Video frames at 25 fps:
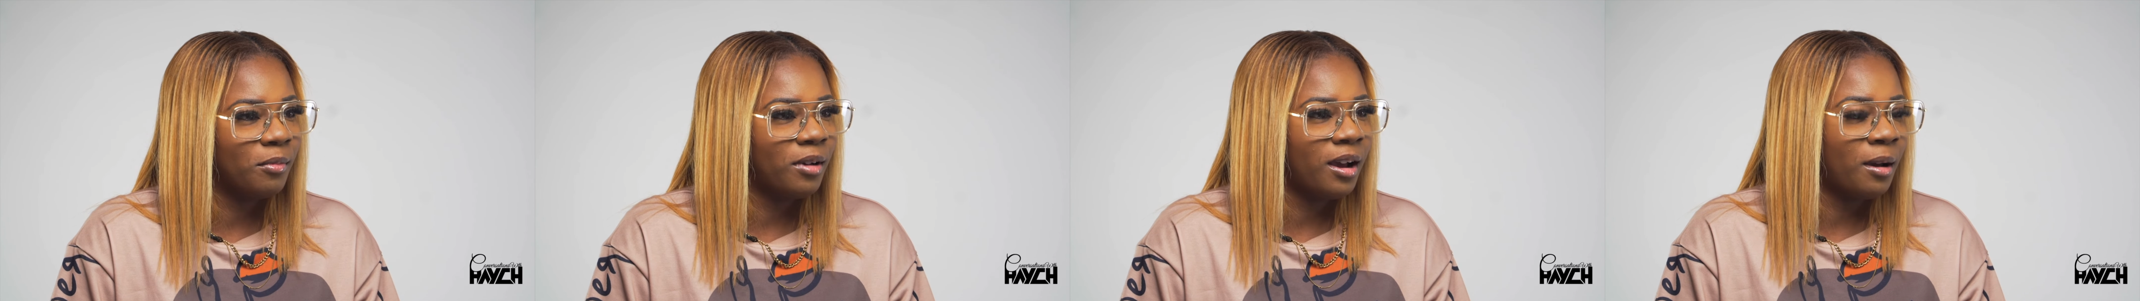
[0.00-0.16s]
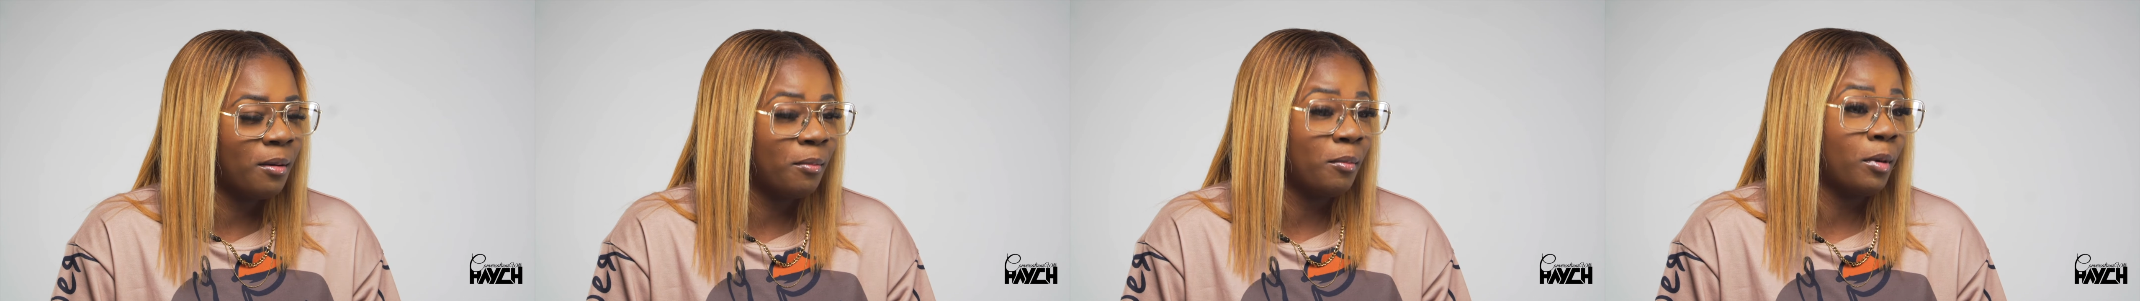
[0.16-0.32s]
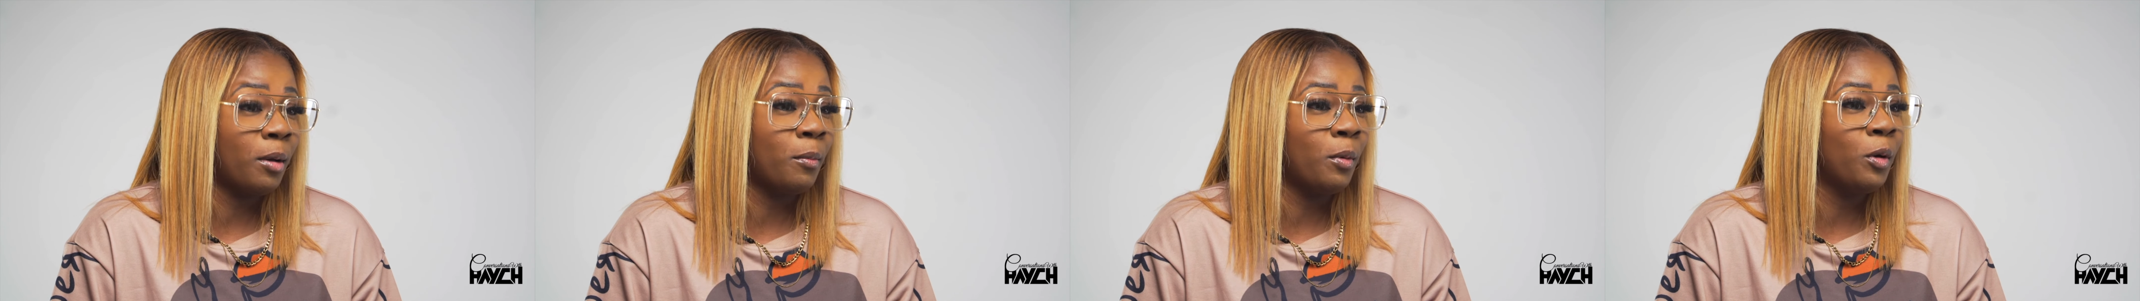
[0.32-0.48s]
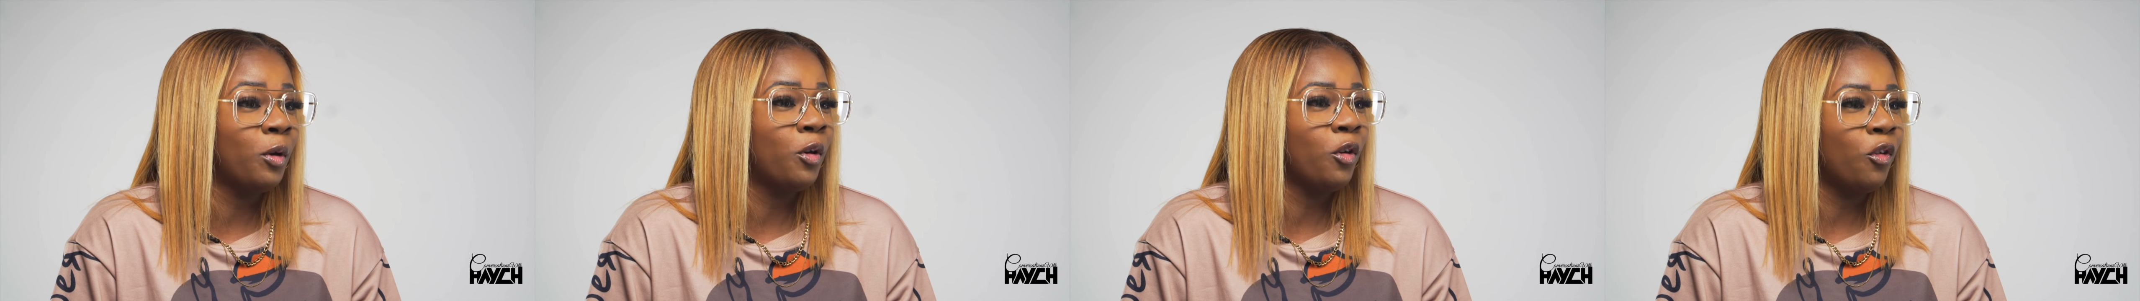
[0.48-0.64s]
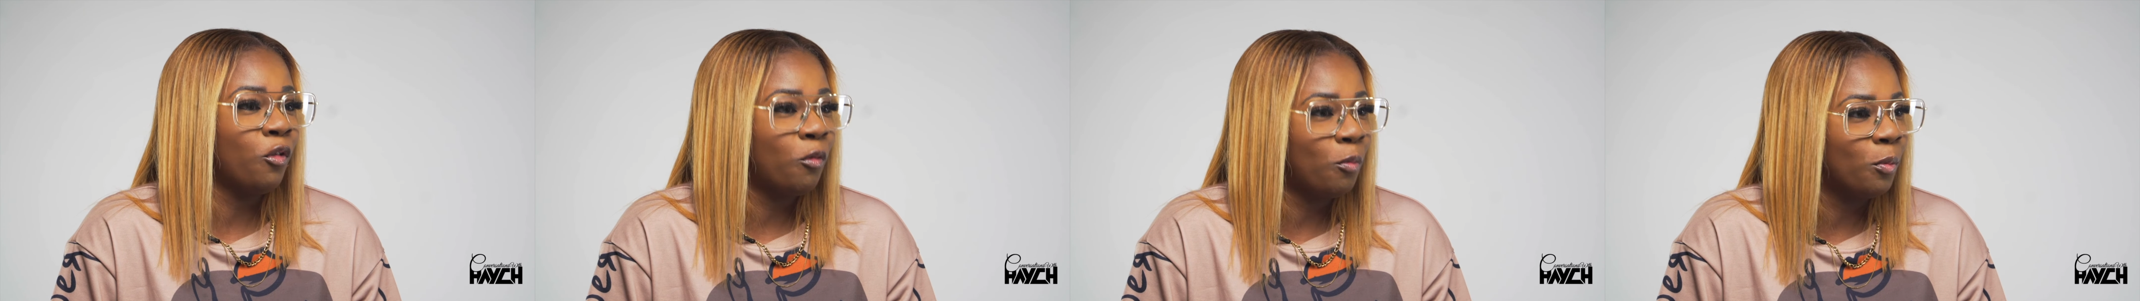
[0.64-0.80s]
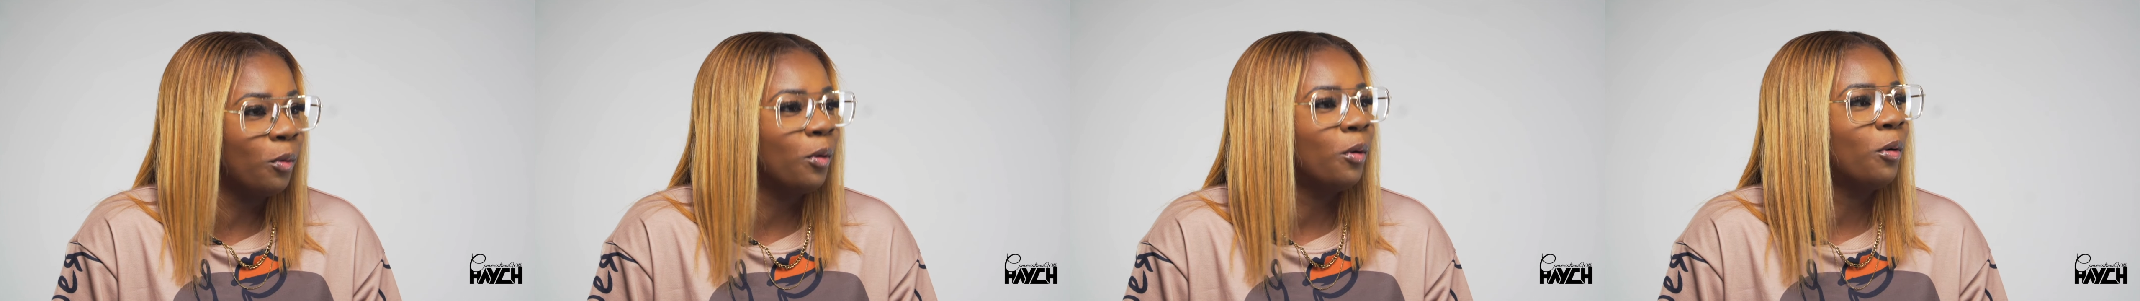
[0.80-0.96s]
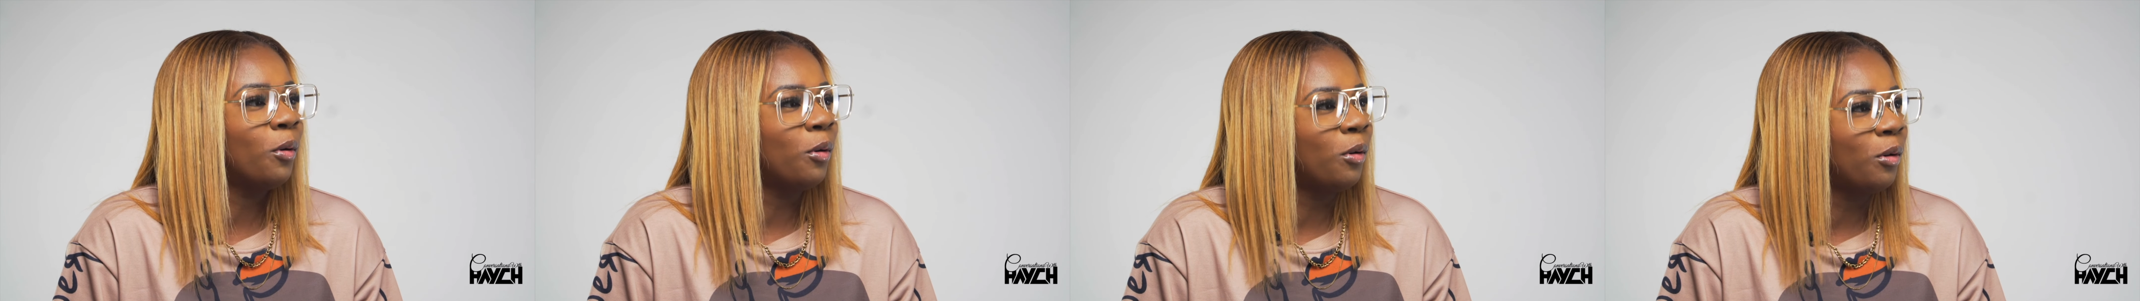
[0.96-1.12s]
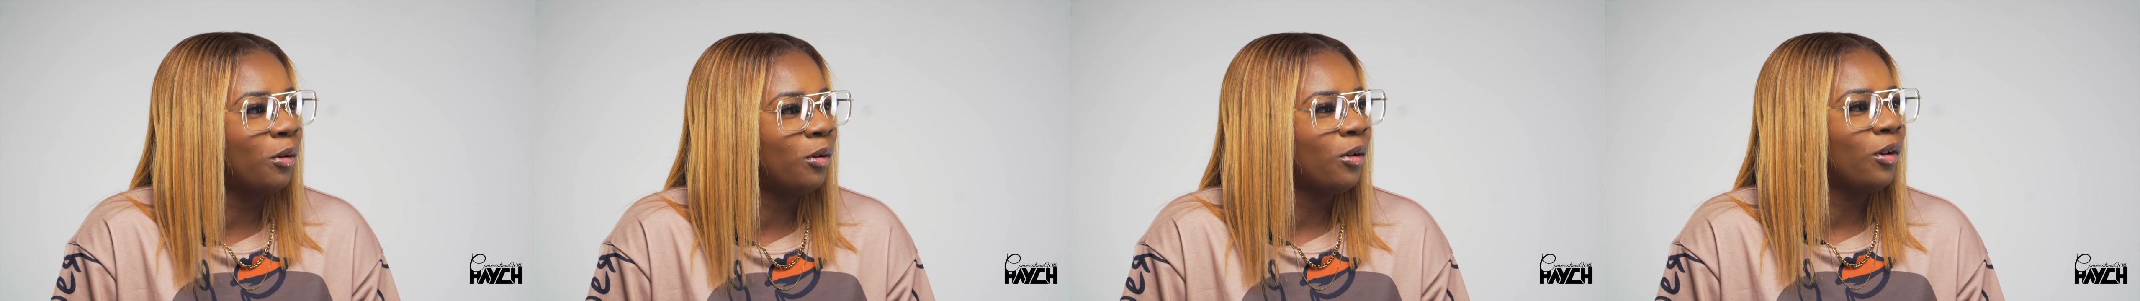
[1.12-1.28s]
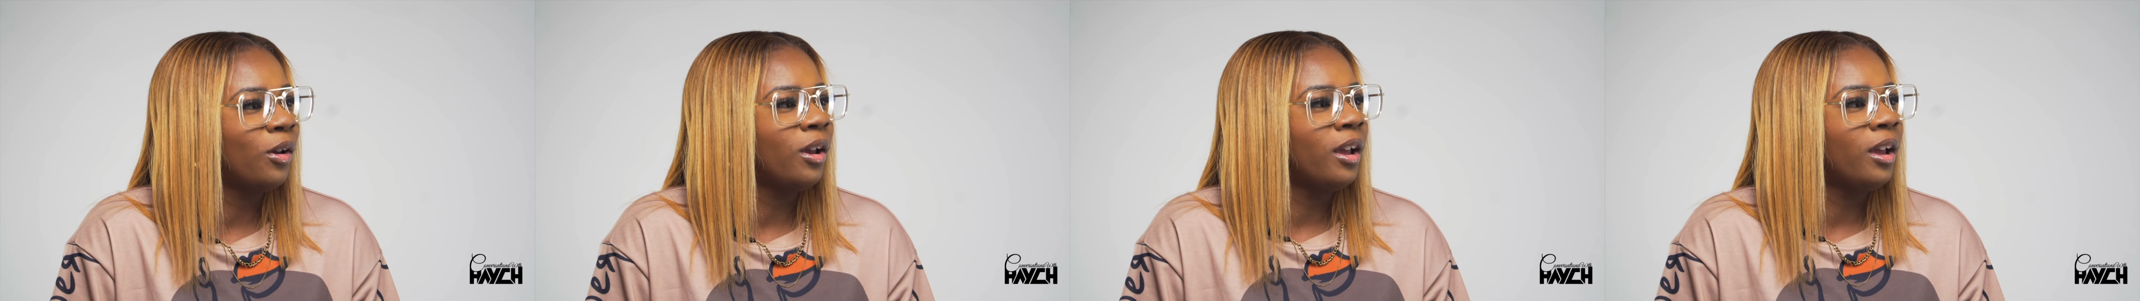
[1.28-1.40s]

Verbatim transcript: I'm a goofball.